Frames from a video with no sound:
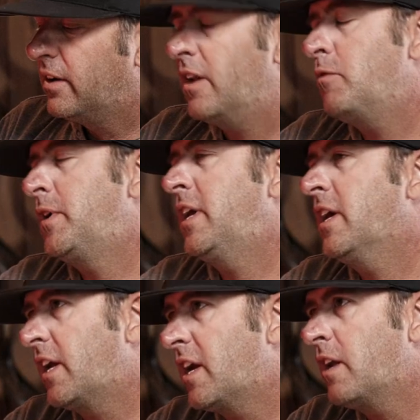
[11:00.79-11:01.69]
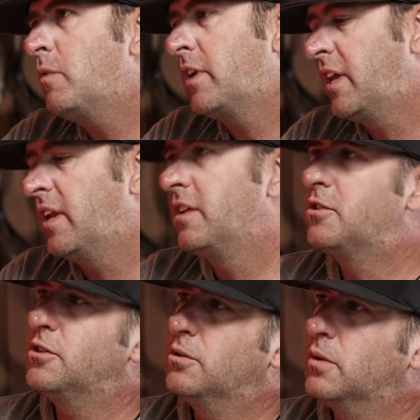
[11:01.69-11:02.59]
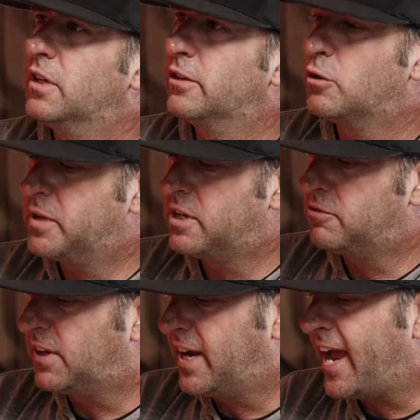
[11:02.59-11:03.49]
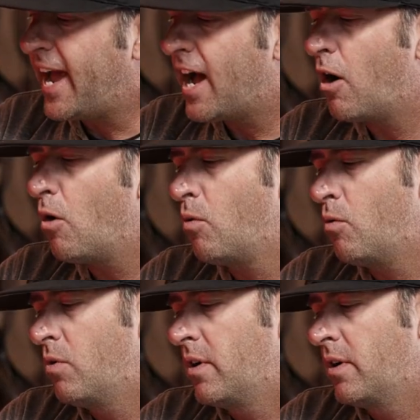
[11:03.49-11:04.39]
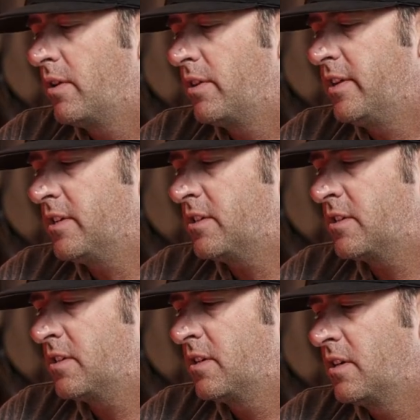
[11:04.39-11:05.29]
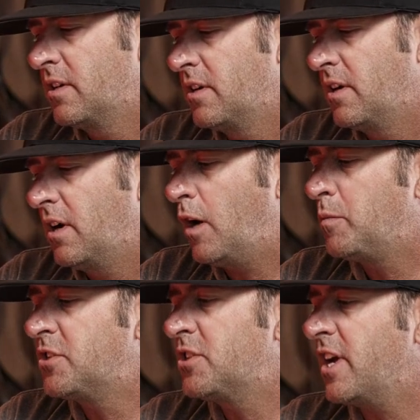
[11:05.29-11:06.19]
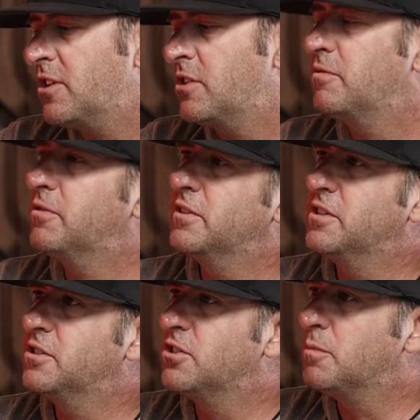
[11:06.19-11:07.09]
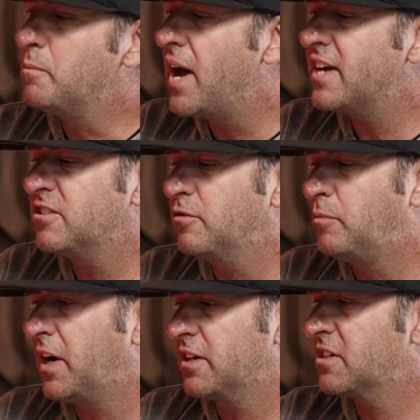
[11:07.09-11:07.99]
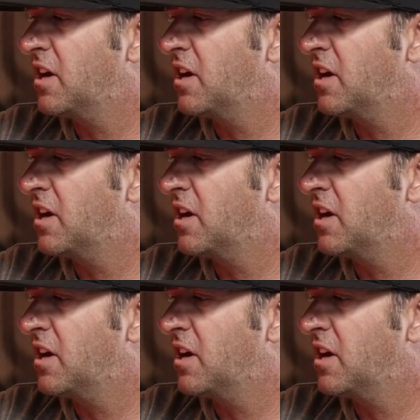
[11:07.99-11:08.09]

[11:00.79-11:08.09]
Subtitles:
Now, if we can, I kind of want to get into a little bit of like how this obsession for these massive bucks